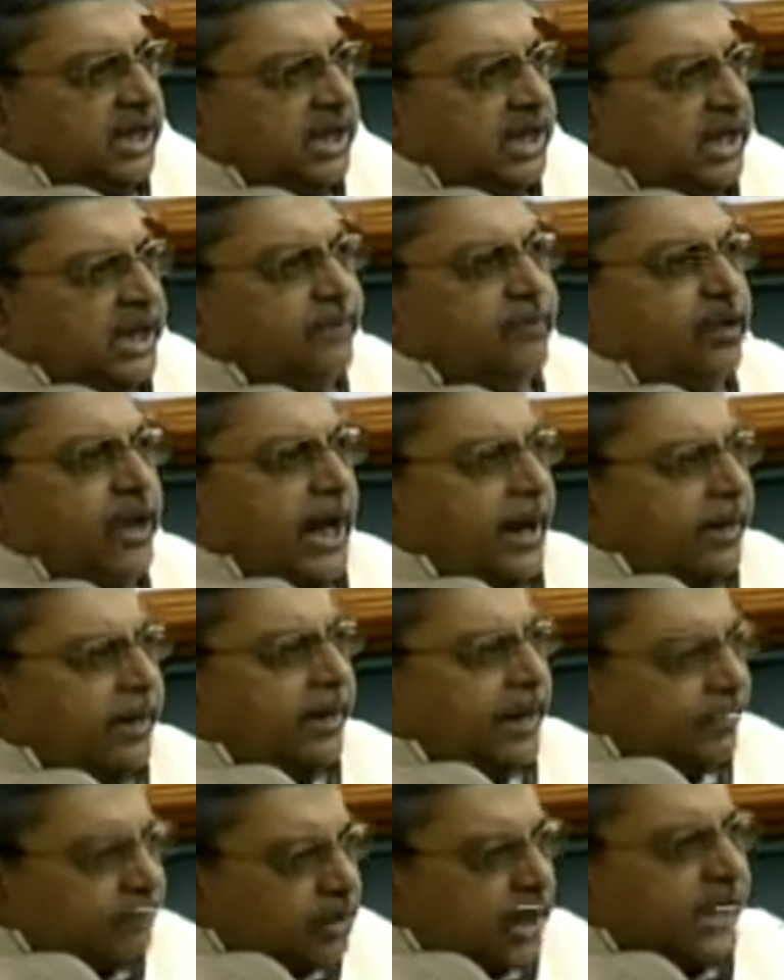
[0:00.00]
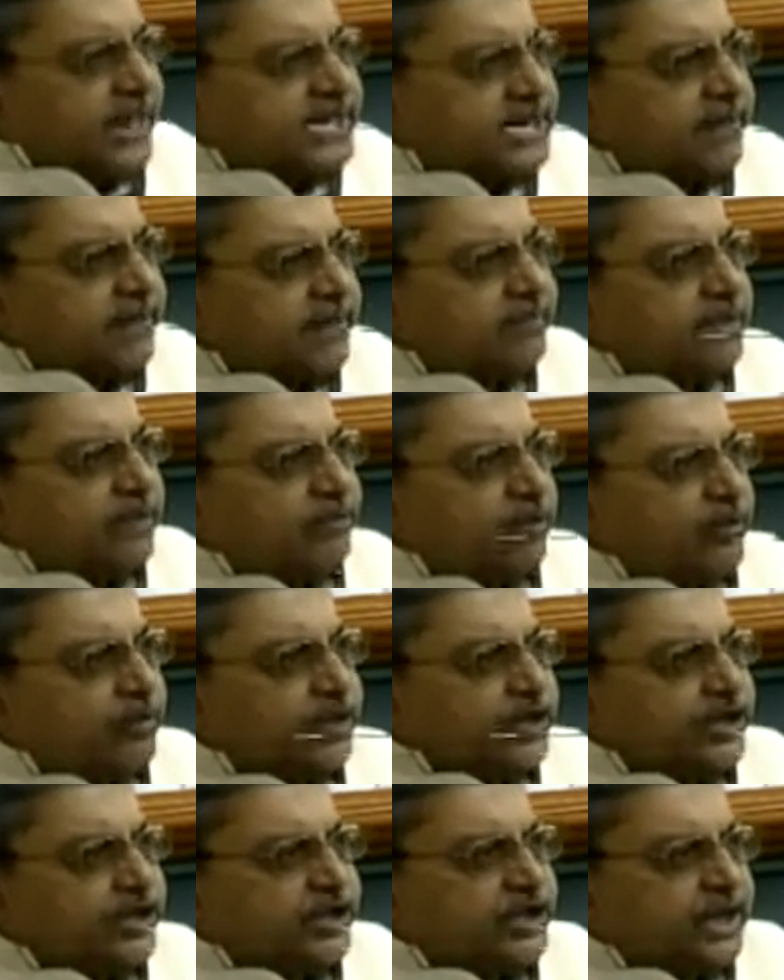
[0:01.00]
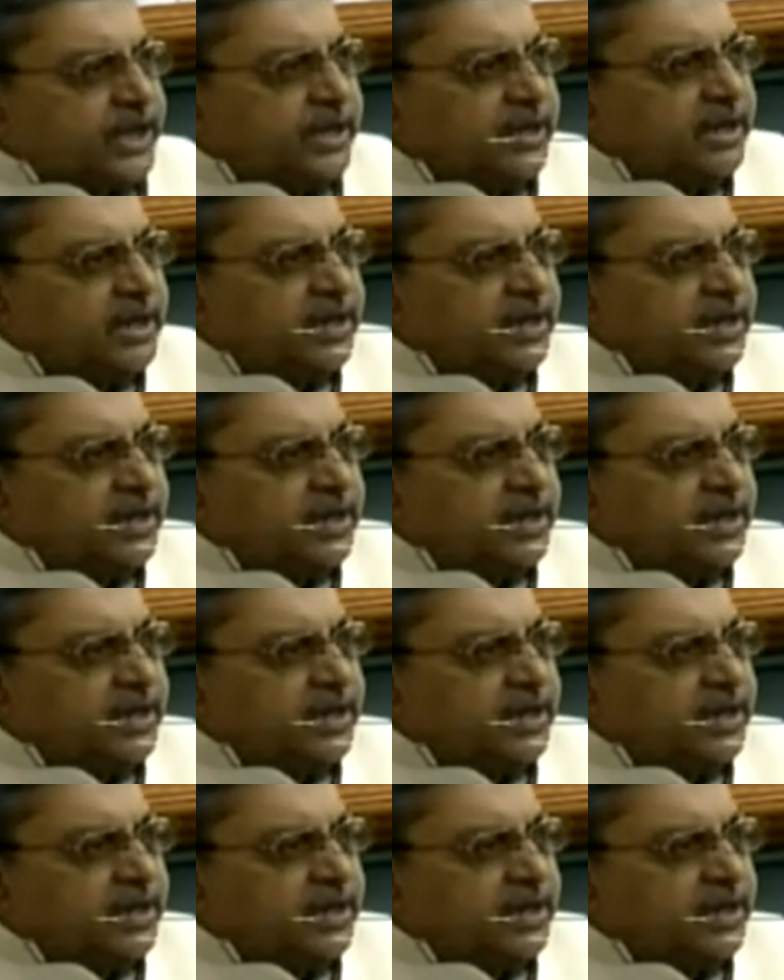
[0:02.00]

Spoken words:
If we have to accept the proposition,